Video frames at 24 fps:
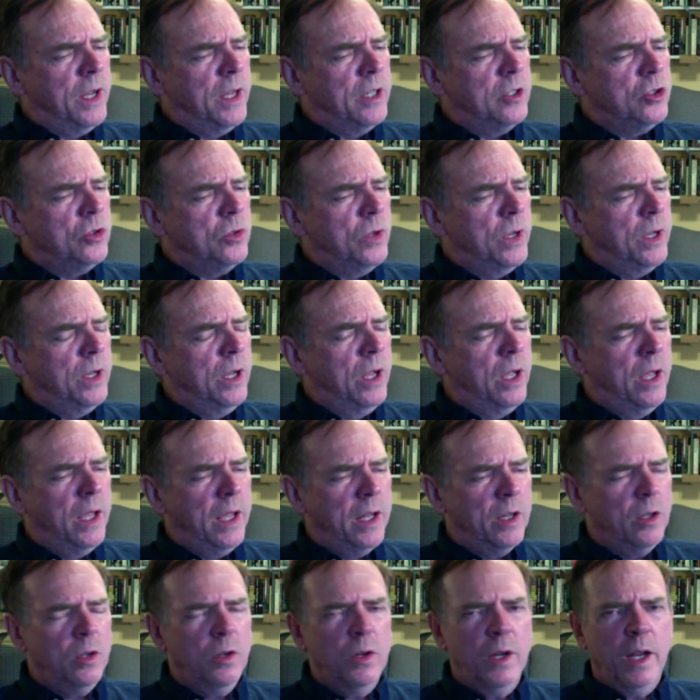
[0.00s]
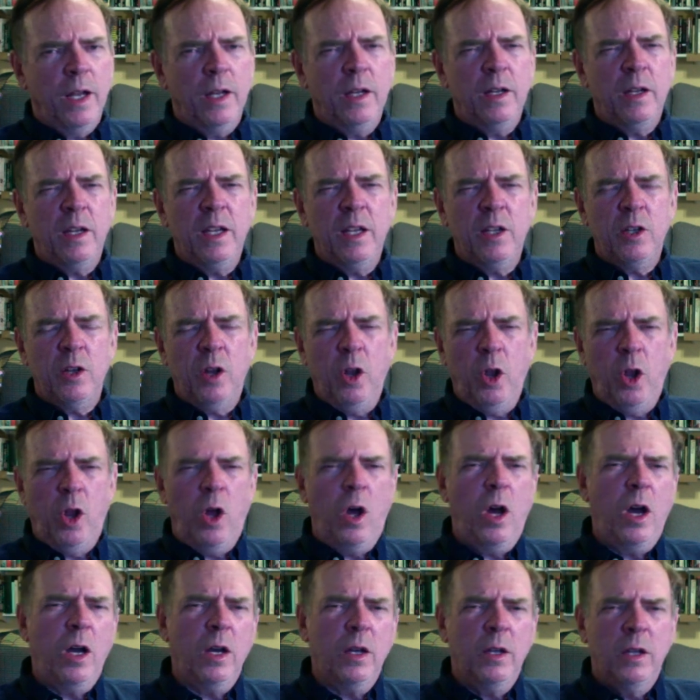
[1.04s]
enjoyed, and again, the
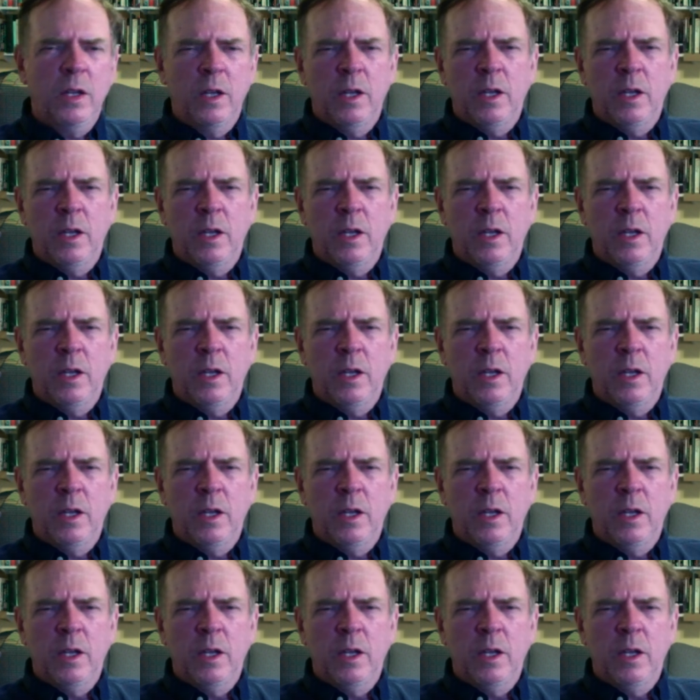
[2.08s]
long